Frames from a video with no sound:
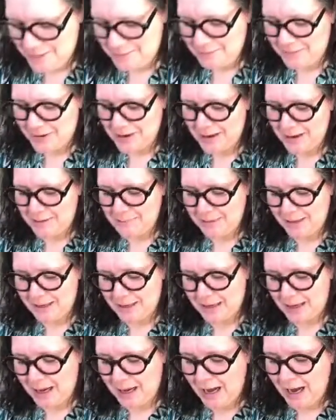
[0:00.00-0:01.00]
but I'm
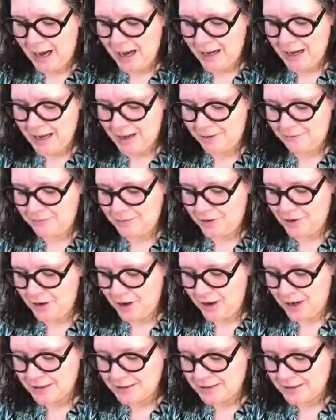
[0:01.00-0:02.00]
like, I have
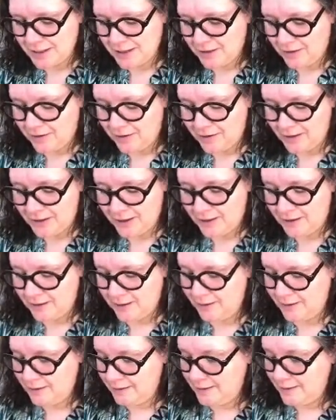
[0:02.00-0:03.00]
got to get on here.
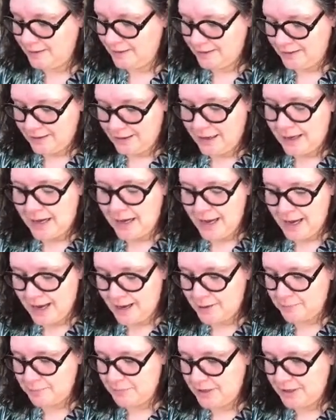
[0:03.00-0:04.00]
I
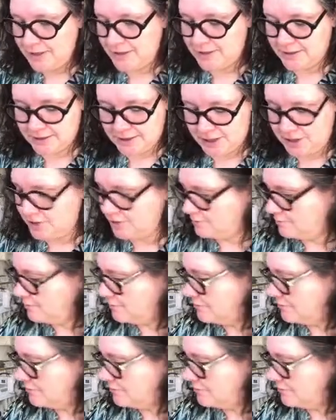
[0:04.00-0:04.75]
had a big discussion